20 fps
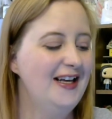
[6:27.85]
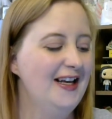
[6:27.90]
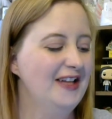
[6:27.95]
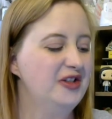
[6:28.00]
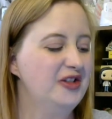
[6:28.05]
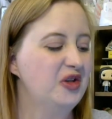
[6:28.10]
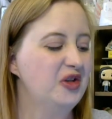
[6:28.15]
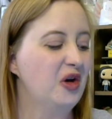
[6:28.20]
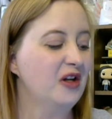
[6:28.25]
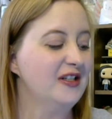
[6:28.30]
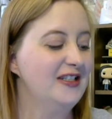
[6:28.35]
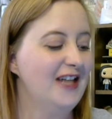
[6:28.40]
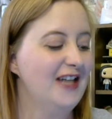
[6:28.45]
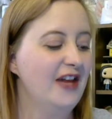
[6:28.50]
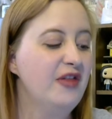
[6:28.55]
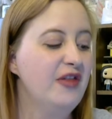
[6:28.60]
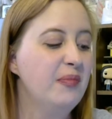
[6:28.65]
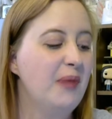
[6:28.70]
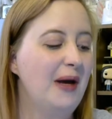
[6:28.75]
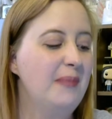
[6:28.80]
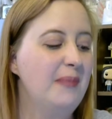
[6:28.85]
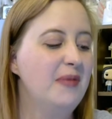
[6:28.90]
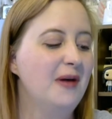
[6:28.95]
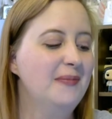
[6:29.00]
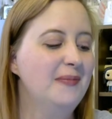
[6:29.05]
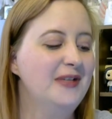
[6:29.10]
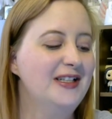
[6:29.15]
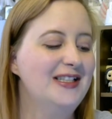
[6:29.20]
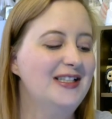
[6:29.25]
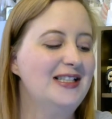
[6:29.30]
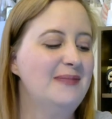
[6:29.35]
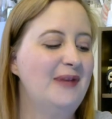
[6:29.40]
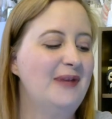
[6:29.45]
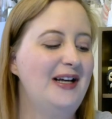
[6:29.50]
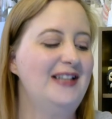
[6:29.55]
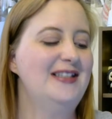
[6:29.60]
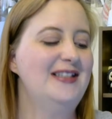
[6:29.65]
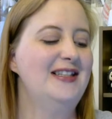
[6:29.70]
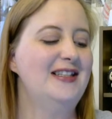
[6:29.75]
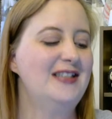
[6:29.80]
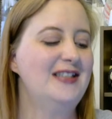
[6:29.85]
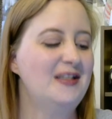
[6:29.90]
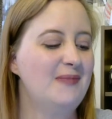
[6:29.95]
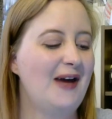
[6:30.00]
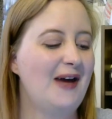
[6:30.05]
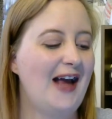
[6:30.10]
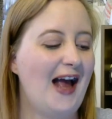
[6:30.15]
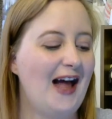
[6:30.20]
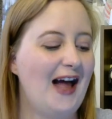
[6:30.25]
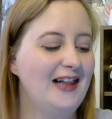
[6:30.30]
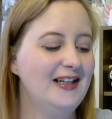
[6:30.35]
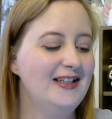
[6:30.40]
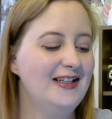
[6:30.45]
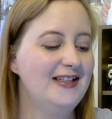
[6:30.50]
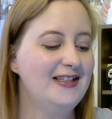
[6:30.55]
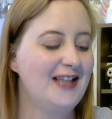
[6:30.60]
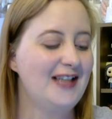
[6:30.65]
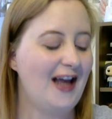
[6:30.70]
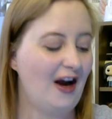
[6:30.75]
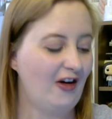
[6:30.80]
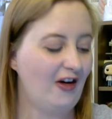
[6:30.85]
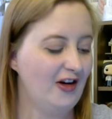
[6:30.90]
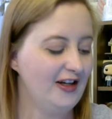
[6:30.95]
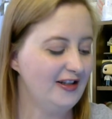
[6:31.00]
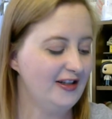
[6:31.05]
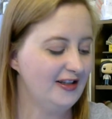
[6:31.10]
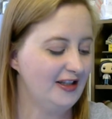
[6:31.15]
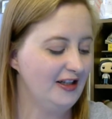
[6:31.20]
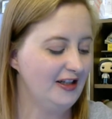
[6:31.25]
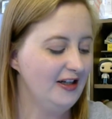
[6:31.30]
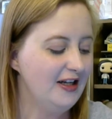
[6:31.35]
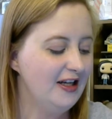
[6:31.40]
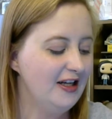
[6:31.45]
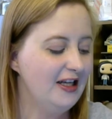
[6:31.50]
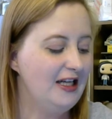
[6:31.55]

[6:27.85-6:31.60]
It's called Death by Pumpkin Spice, and this is by Alex Erickson.